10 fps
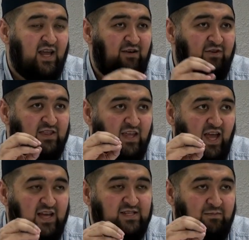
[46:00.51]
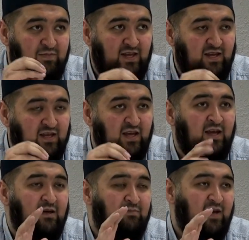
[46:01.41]
Everything has a meaning
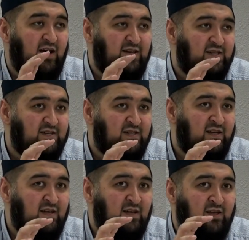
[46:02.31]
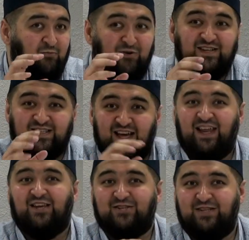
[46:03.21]
behind it. What does that
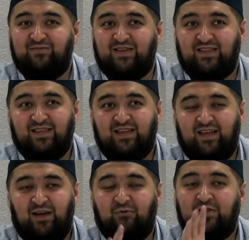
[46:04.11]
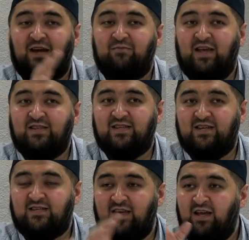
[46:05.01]
actually mean? What that means
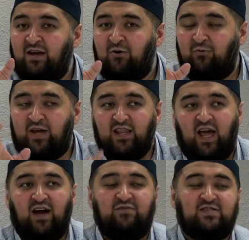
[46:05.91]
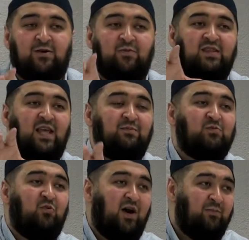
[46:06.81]
is, we can have someone named
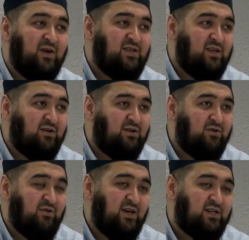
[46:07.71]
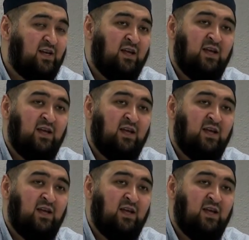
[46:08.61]
Muhammad here, right?